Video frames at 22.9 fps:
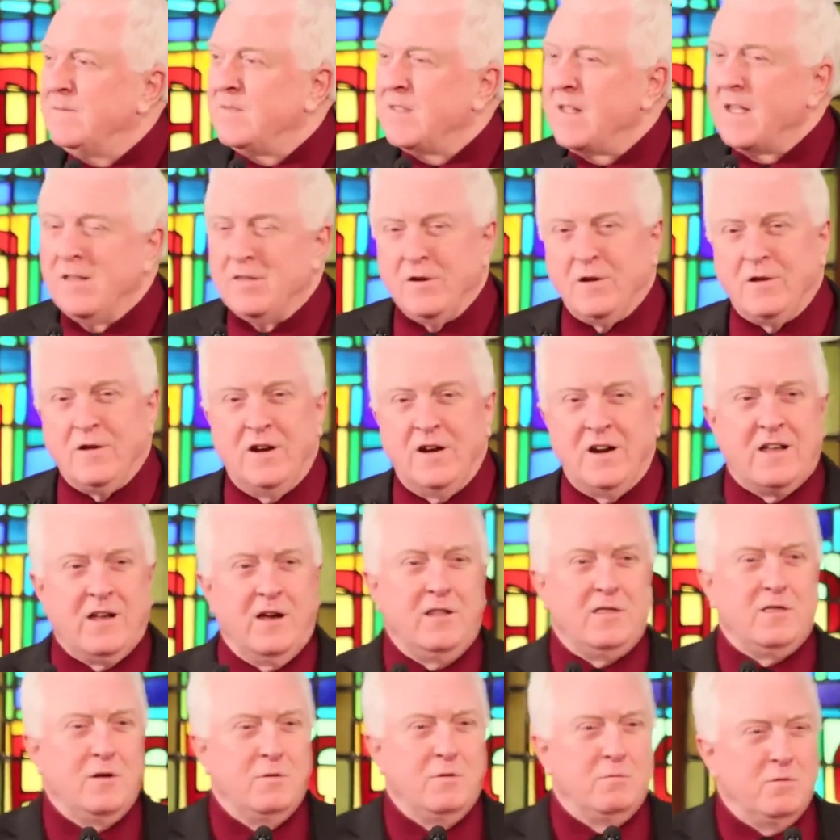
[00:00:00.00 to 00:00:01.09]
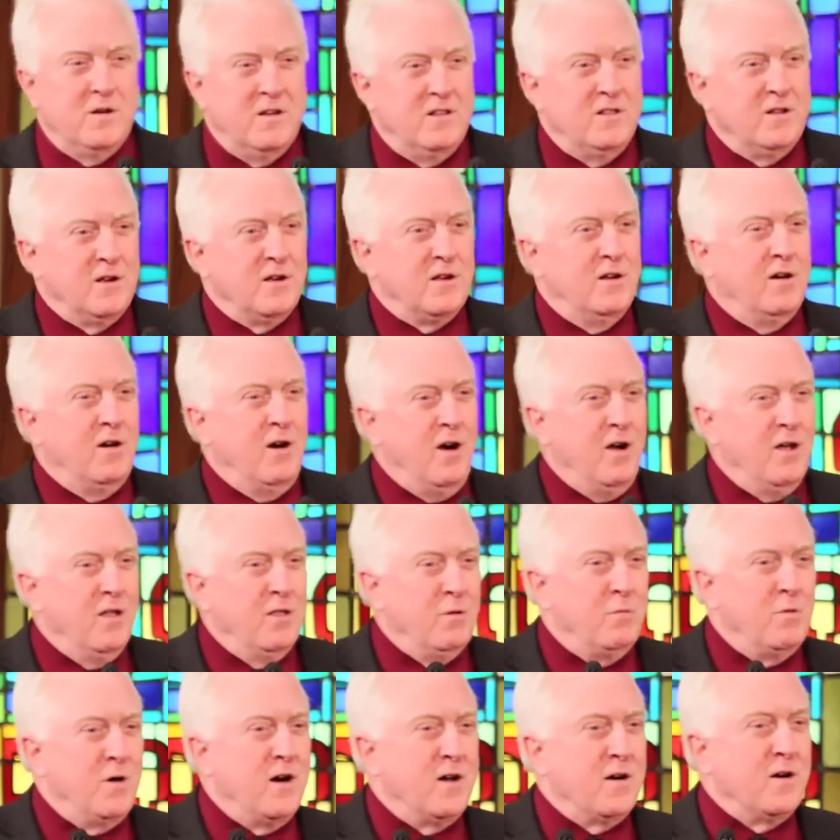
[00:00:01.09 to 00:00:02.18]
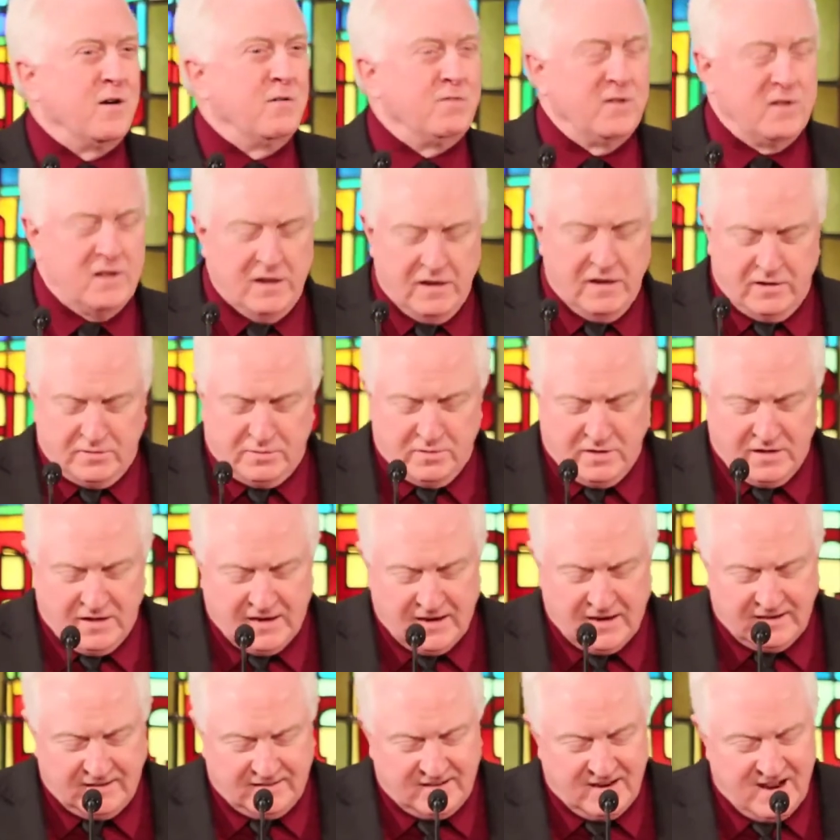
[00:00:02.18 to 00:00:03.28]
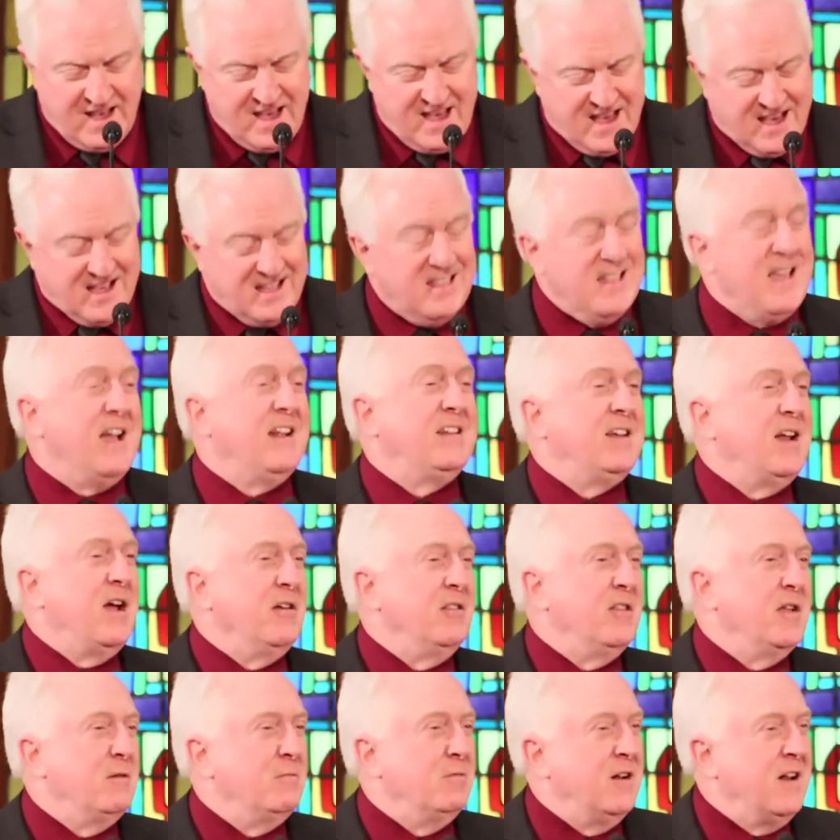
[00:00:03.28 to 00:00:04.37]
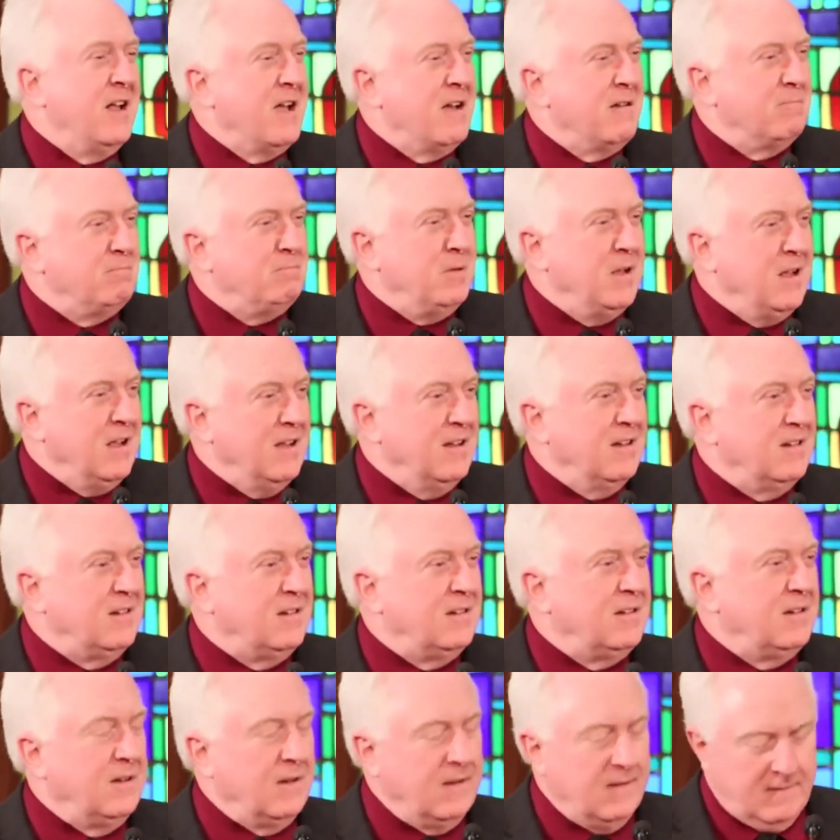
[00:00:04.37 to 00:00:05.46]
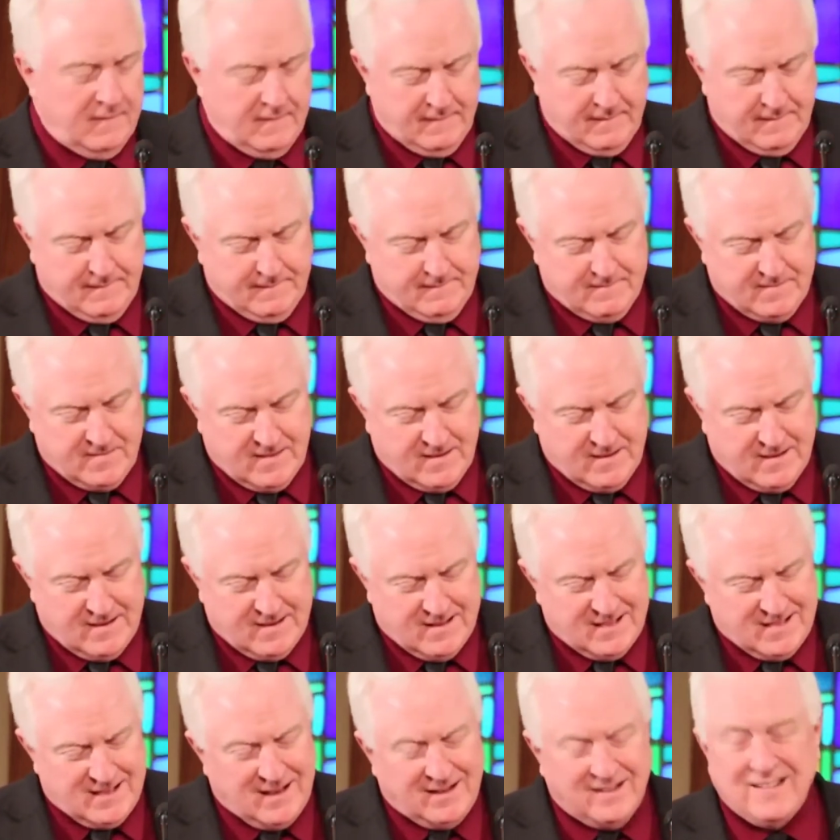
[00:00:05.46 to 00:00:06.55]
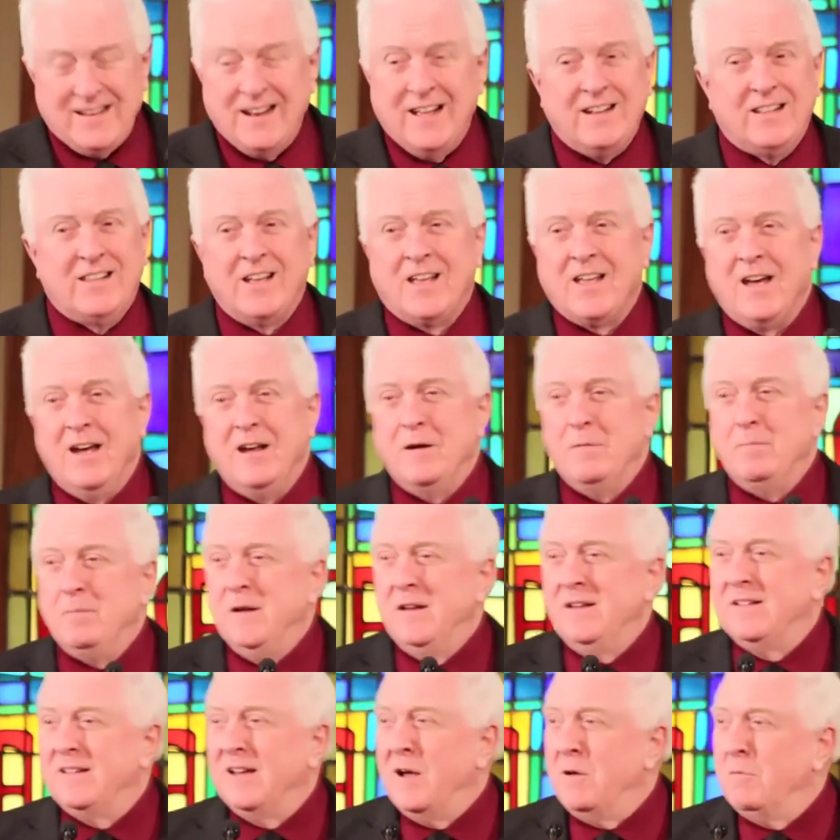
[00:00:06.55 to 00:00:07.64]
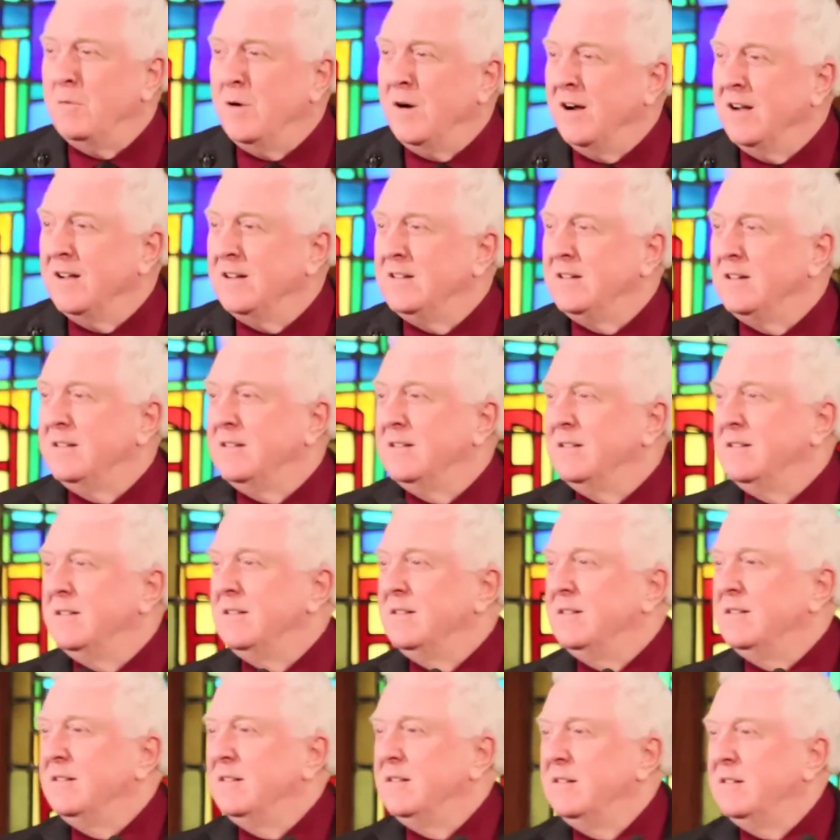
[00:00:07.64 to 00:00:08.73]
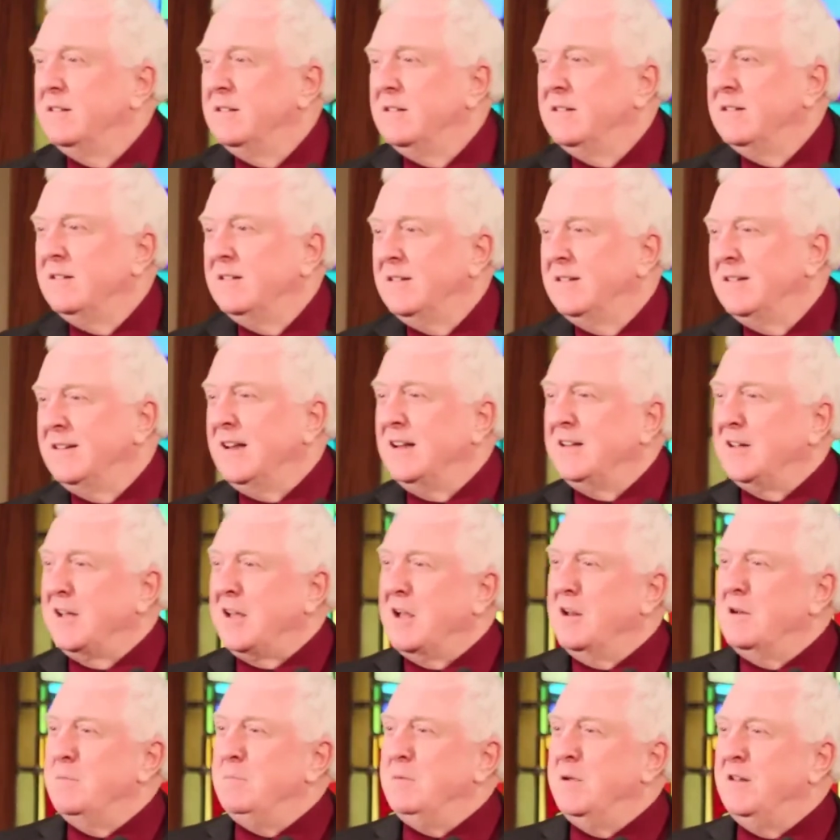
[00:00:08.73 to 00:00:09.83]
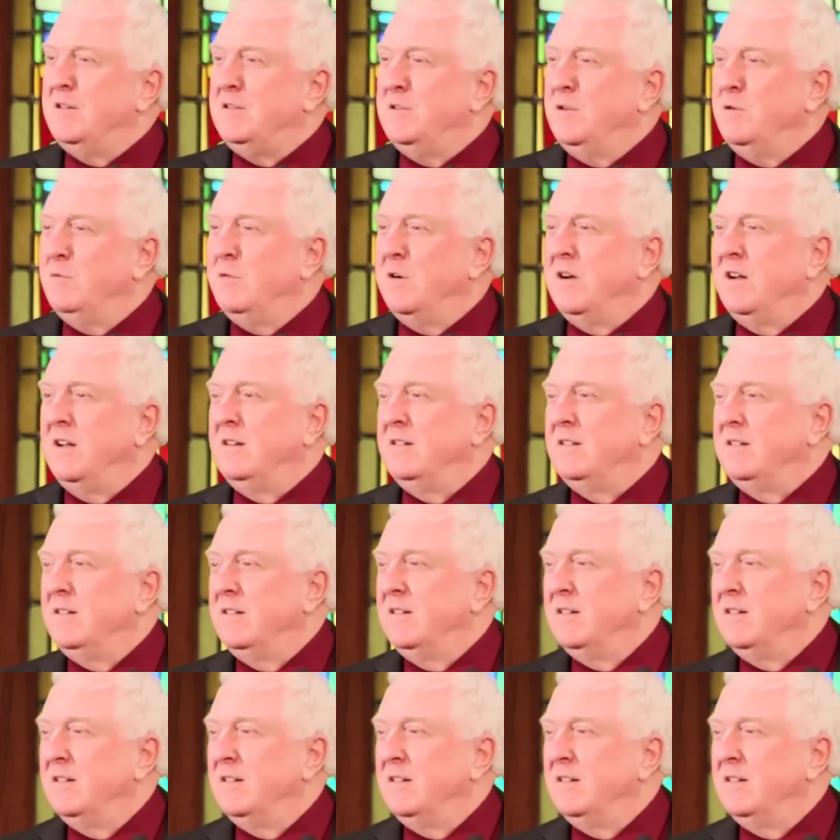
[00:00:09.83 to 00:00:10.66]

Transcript: They're going to cut the wood and they're going to haul the water for the Israelites, and that's how they would have peace. That's not the kind of peace I want. Is that the kind of peace you want?